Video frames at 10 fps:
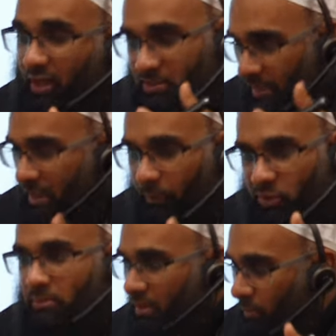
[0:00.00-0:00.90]
has made it
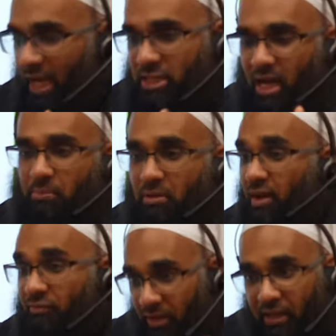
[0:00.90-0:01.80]
possible and we get childbirth
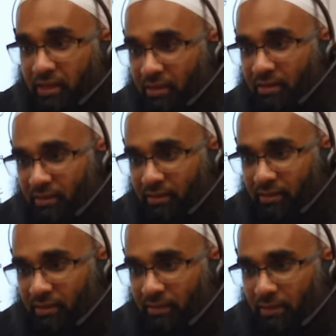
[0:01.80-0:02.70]
every day.
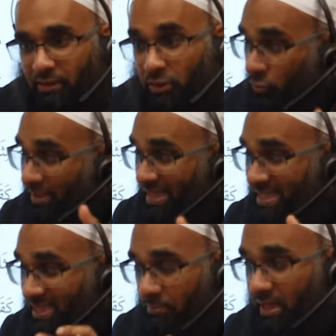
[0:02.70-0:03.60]
So he's saying
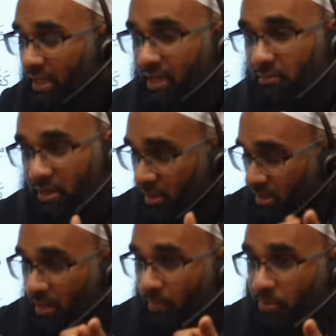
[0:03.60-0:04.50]
sabil here means
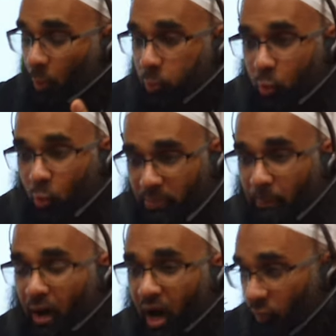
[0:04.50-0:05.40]
the womb, the
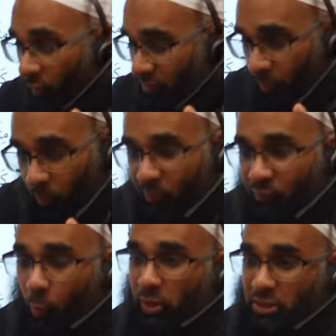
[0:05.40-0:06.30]
path of the womb
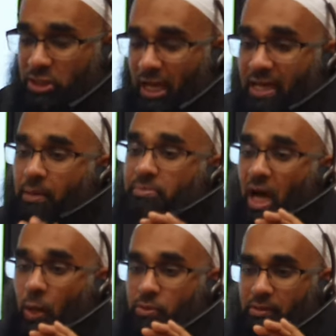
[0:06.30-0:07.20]
from which a child comes
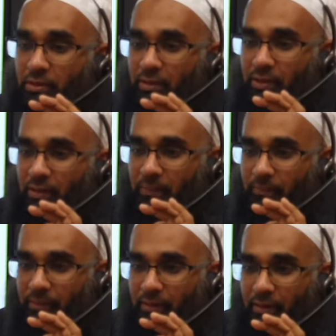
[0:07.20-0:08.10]
out.
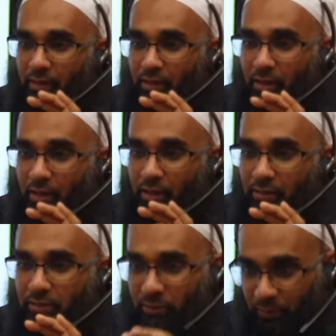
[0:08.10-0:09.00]
Do
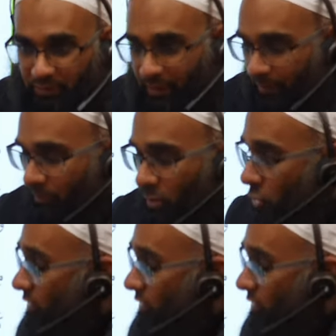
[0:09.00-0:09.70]
you understand? if